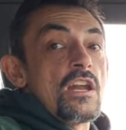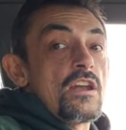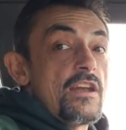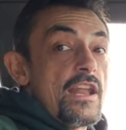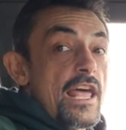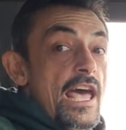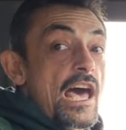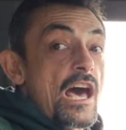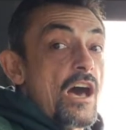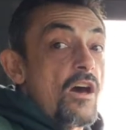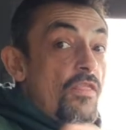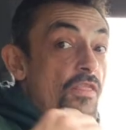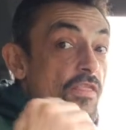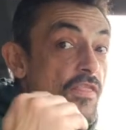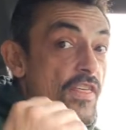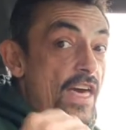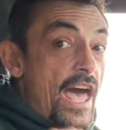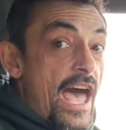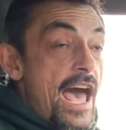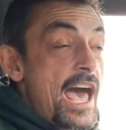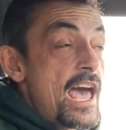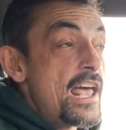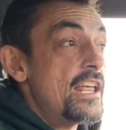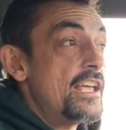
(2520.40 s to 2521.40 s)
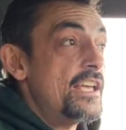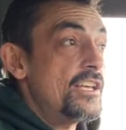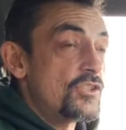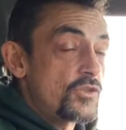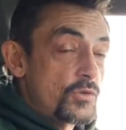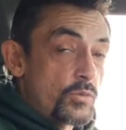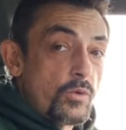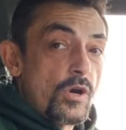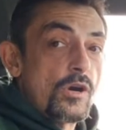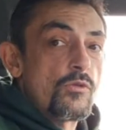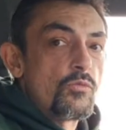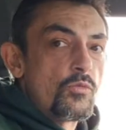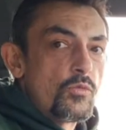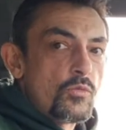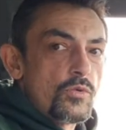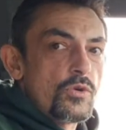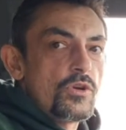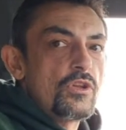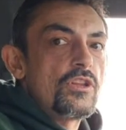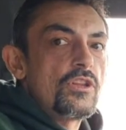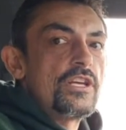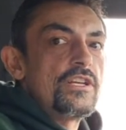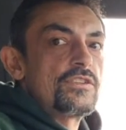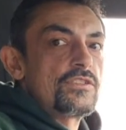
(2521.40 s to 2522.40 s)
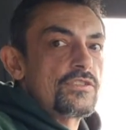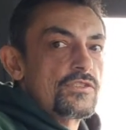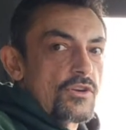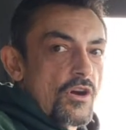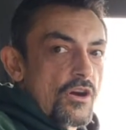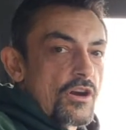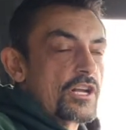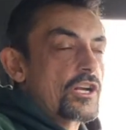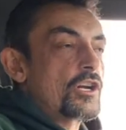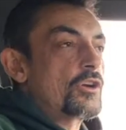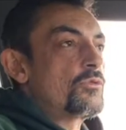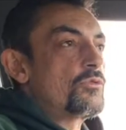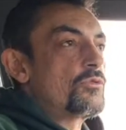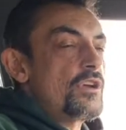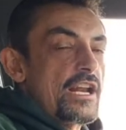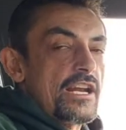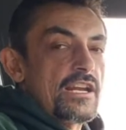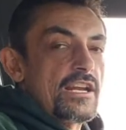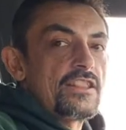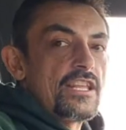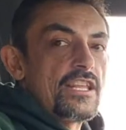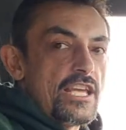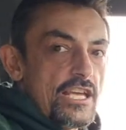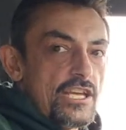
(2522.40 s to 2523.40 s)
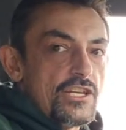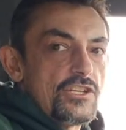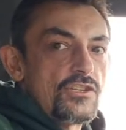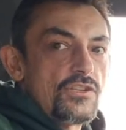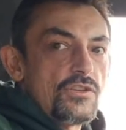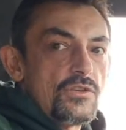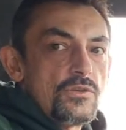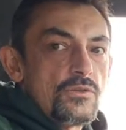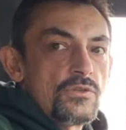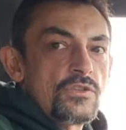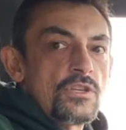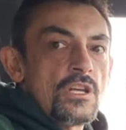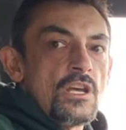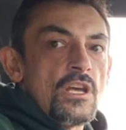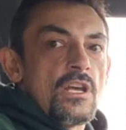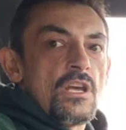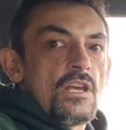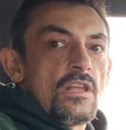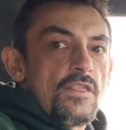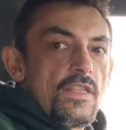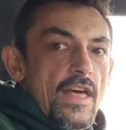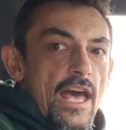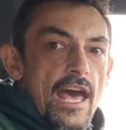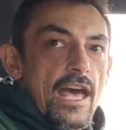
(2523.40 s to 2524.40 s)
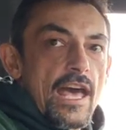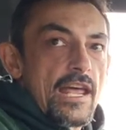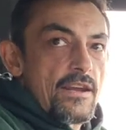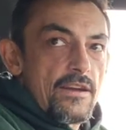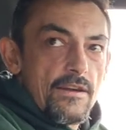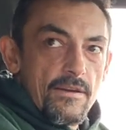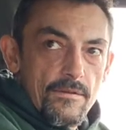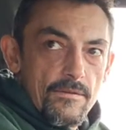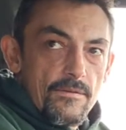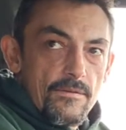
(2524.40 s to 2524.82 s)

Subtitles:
Now, that is what really started creating the issues that